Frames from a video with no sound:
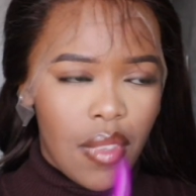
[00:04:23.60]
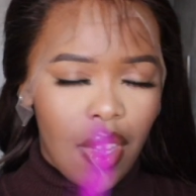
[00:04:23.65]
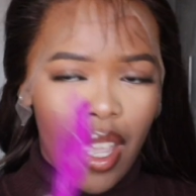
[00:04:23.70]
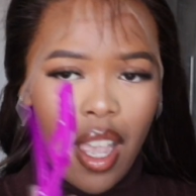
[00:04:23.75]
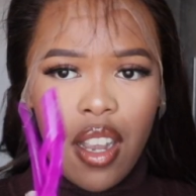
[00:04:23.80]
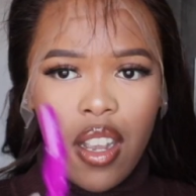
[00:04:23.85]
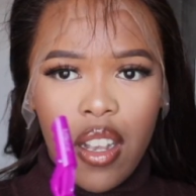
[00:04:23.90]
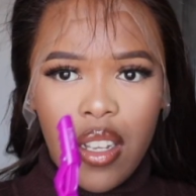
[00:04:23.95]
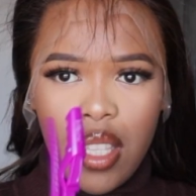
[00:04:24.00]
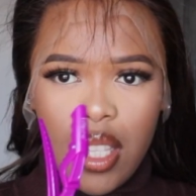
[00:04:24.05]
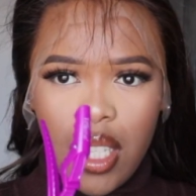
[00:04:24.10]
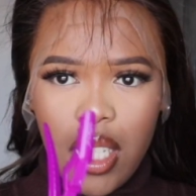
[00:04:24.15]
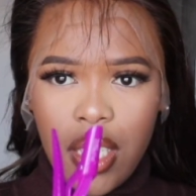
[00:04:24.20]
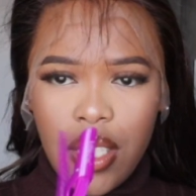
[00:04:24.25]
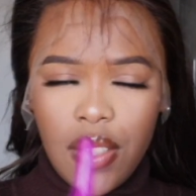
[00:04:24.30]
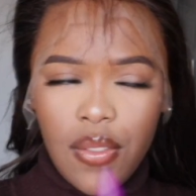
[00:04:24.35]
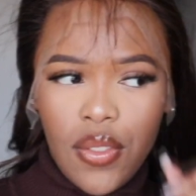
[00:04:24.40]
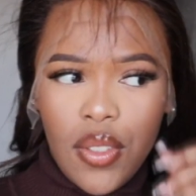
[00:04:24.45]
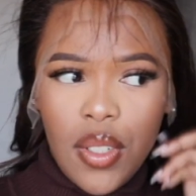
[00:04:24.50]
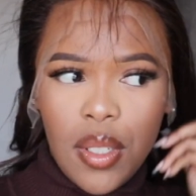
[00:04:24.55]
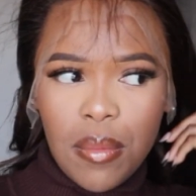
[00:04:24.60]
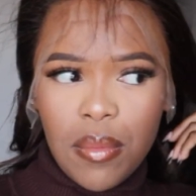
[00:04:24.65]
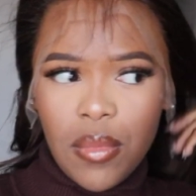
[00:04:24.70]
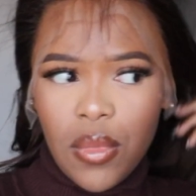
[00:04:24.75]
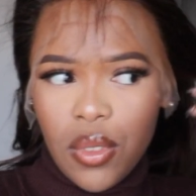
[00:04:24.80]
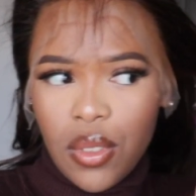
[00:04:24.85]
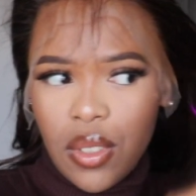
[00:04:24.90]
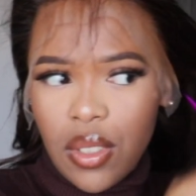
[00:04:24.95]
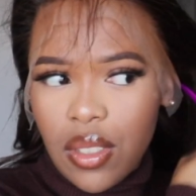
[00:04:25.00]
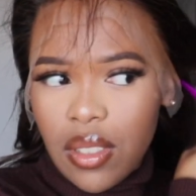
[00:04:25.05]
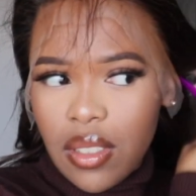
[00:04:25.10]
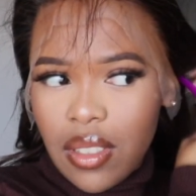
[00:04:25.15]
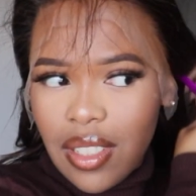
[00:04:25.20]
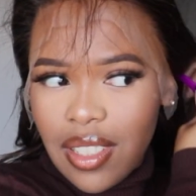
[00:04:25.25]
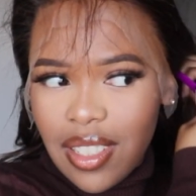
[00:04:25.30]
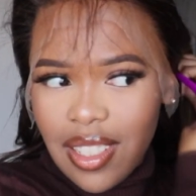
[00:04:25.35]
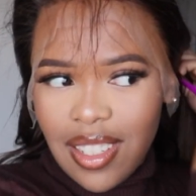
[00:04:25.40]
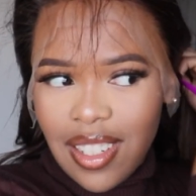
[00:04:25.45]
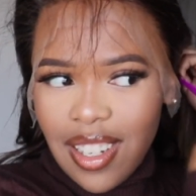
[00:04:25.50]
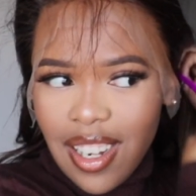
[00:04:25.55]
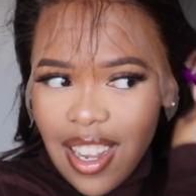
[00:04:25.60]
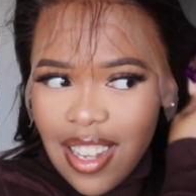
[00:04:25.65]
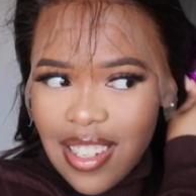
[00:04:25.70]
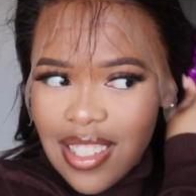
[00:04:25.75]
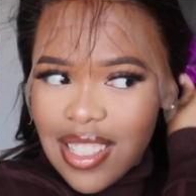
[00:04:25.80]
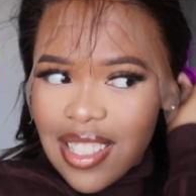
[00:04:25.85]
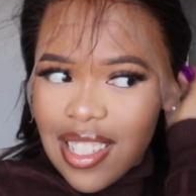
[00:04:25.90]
I got these from, oh no, I can't